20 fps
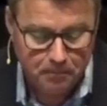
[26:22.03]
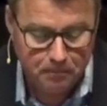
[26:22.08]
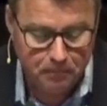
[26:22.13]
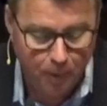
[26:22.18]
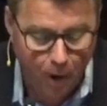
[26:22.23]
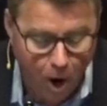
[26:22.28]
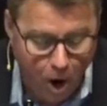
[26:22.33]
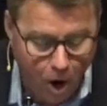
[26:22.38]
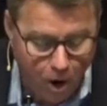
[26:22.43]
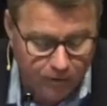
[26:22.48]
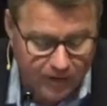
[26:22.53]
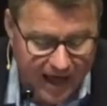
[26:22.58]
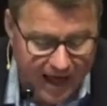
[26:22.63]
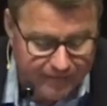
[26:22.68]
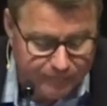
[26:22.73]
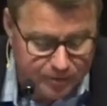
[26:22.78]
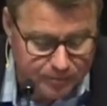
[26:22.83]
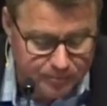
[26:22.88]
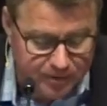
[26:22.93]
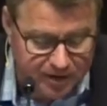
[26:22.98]
Paul,
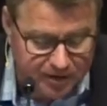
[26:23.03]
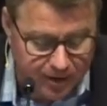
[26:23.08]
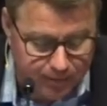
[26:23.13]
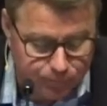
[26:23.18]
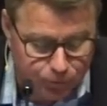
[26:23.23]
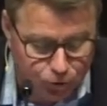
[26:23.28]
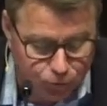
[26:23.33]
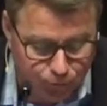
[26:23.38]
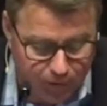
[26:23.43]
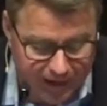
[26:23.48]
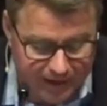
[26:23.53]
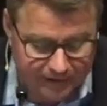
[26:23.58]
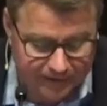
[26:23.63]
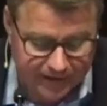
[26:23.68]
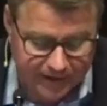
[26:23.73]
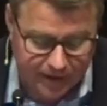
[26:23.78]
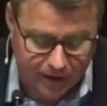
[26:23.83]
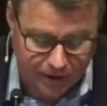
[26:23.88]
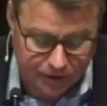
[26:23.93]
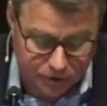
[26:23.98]
having become
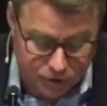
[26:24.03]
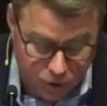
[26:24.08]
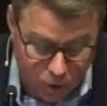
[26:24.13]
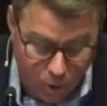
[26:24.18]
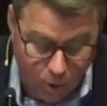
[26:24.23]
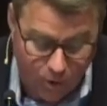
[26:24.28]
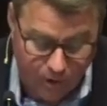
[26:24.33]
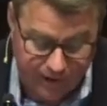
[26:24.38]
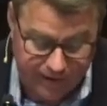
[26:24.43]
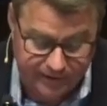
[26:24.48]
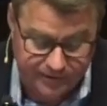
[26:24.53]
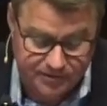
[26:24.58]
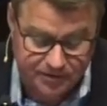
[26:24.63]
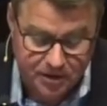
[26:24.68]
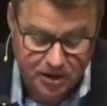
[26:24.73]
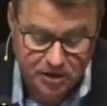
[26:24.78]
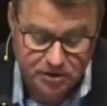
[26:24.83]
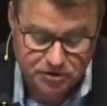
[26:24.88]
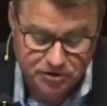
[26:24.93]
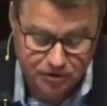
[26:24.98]
greatly annoyed,
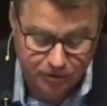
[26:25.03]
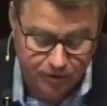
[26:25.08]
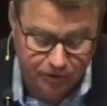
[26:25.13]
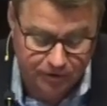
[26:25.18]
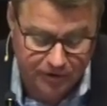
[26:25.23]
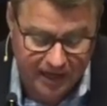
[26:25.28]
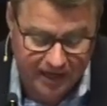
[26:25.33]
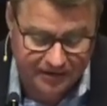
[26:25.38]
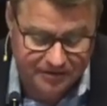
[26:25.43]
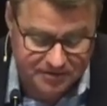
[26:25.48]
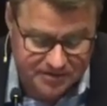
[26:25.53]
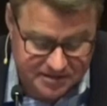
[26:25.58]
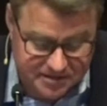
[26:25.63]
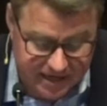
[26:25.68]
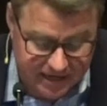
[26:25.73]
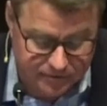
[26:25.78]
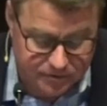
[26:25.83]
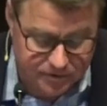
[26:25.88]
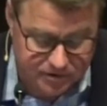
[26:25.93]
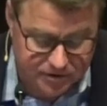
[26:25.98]
turned and
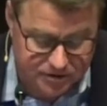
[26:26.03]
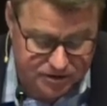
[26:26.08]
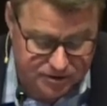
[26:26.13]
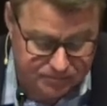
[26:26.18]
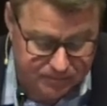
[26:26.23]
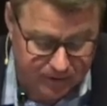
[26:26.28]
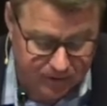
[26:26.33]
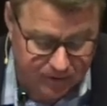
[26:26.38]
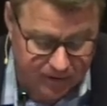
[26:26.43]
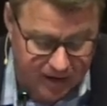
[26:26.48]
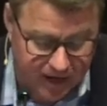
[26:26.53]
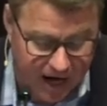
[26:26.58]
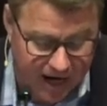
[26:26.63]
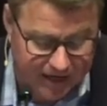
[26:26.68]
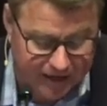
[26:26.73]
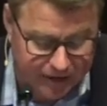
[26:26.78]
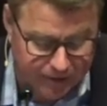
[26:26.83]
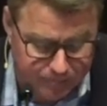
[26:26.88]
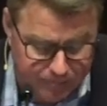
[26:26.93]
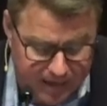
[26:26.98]
said to the Spirit,
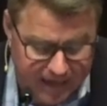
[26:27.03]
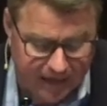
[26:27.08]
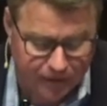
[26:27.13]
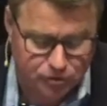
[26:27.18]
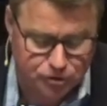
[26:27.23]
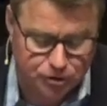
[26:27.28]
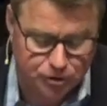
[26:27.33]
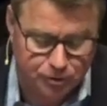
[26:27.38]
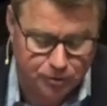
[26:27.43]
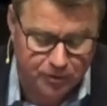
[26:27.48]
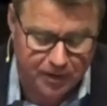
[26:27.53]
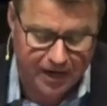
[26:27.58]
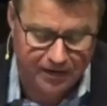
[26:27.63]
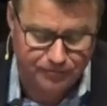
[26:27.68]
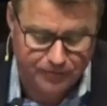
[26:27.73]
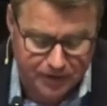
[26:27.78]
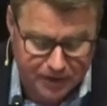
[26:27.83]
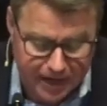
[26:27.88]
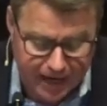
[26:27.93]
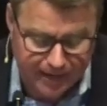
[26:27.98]
I command you
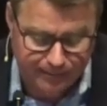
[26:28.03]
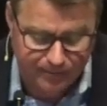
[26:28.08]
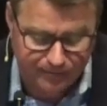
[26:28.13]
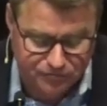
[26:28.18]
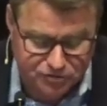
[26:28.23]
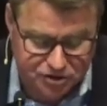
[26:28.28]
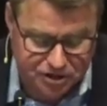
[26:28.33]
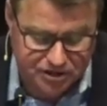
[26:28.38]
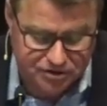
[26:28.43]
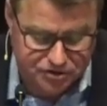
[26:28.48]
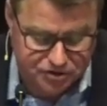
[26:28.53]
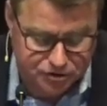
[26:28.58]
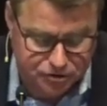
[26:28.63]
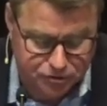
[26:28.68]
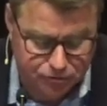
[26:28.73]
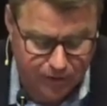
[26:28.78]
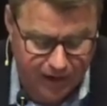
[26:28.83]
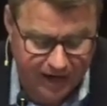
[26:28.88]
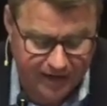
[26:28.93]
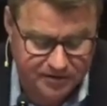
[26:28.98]
in the name of Jesus
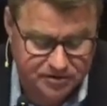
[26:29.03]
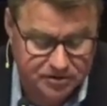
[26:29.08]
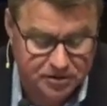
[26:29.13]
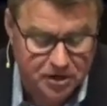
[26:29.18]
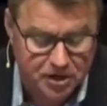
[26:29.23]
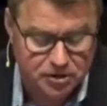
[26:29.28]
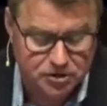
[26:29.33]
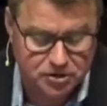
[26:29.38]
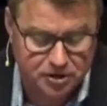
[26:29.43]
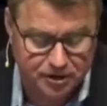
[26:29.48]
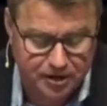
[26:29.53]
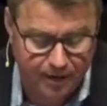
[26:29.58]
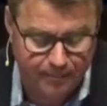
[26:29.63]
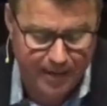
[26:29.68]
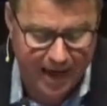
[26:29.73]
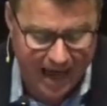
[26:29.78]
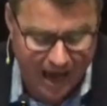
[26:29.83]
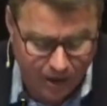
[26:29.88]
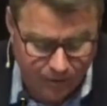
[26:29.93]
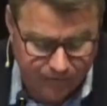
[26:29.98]
Christ to
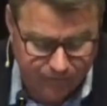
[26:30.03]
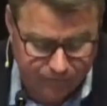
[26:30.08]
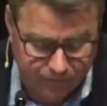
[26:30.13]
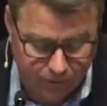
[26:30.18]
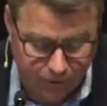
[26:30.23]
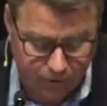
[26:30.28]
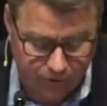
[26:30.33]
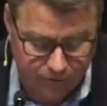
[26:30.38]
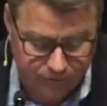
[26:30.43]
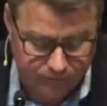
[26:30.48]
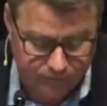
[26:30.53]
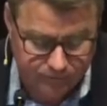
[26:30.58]
come out of her.